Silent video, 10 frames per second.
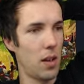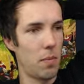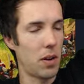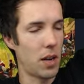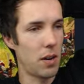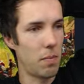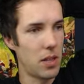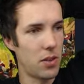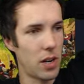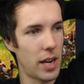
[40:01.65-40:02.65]
But in the mid
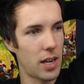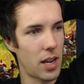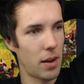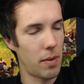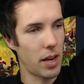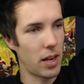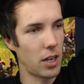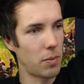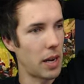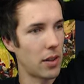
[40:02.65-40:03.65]
to late game,
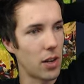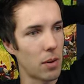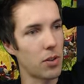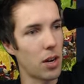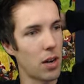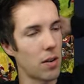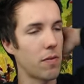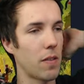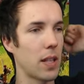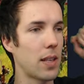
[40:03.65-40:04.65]
English men-at-arms are
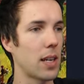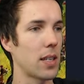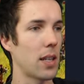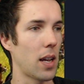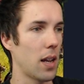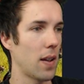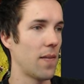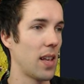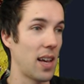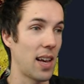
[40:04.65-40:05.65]
fantastic.
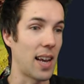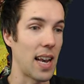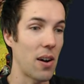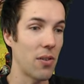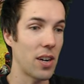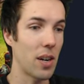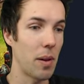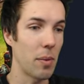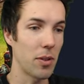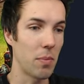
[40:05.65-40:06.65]
And now you're going to be
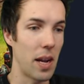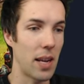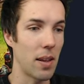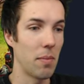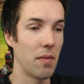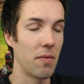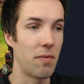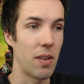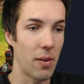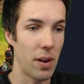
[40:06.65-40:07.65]
able to make them
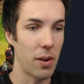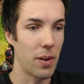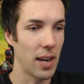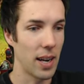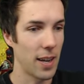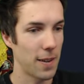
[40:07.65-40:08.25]
very quickly.